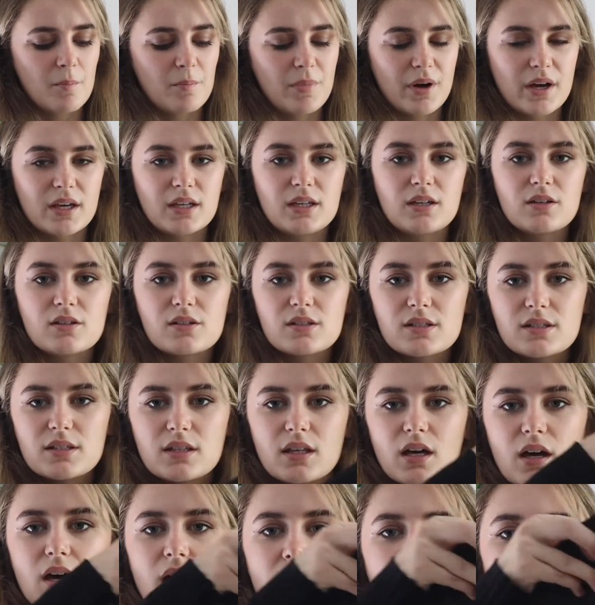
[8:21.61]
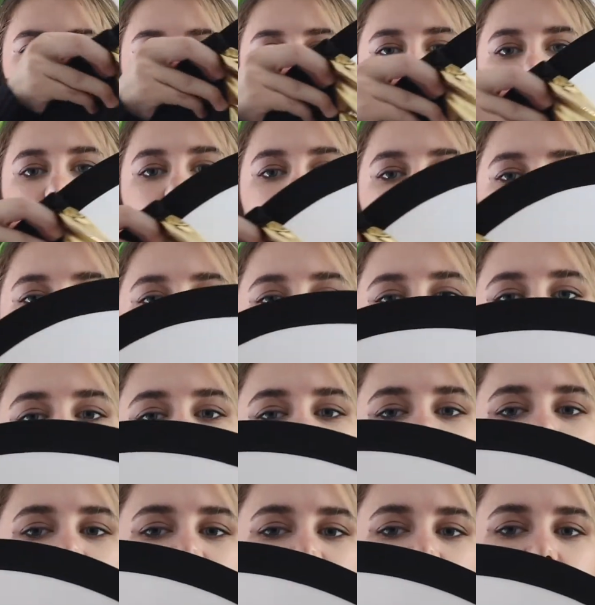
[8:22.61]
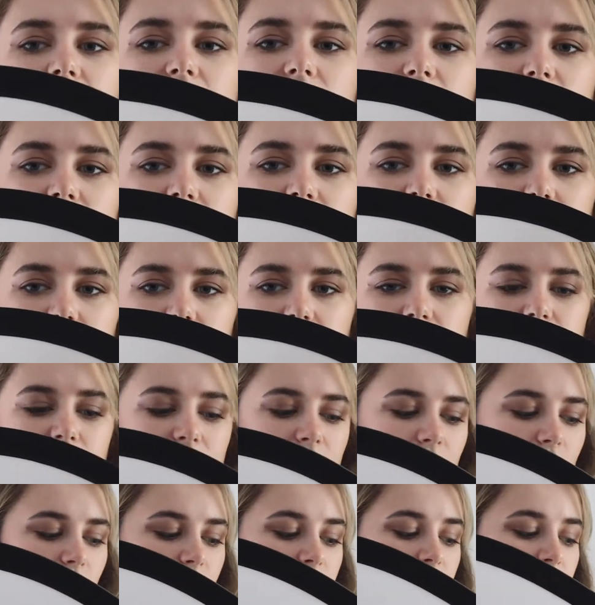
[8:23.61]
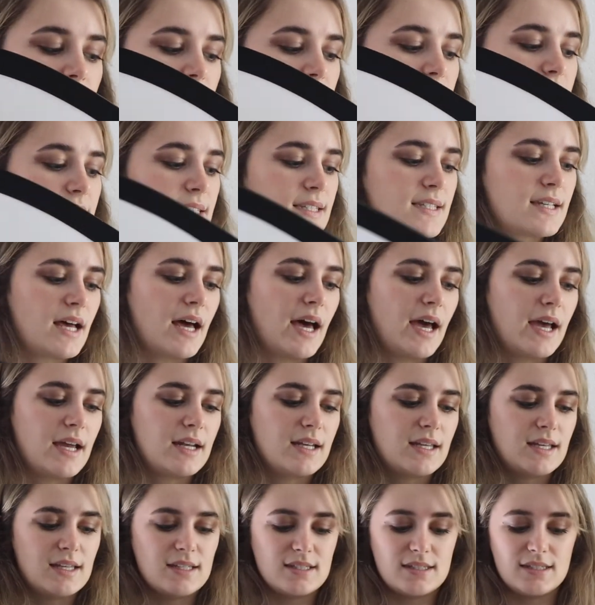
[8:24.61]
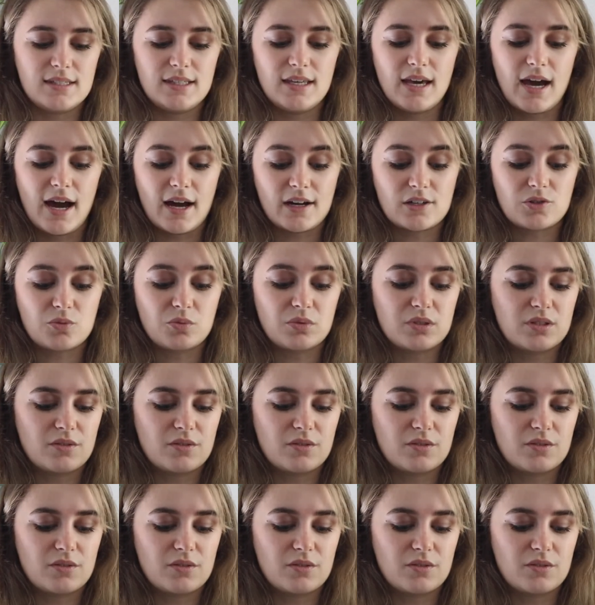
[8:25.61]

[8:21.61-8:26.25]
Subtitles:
But here's the gold foil side, and then on the inside is the actual